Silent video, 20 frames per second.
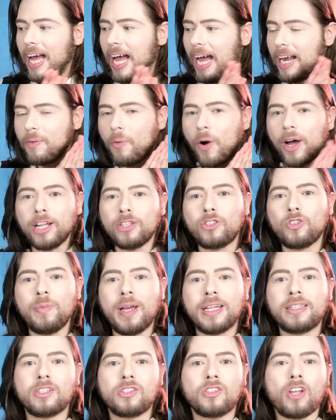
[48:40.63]
and wanted to
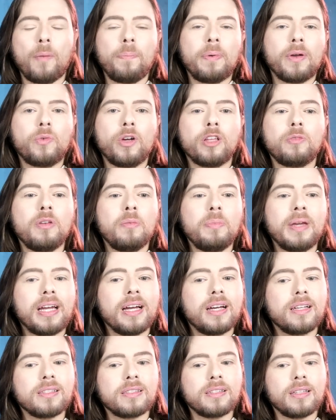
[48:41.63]
make this topic with me
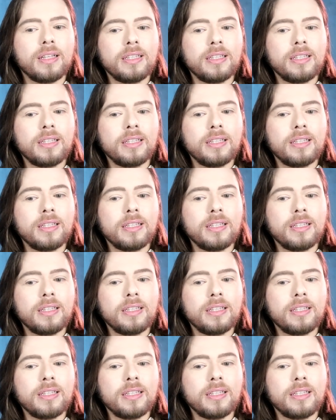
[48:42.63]
because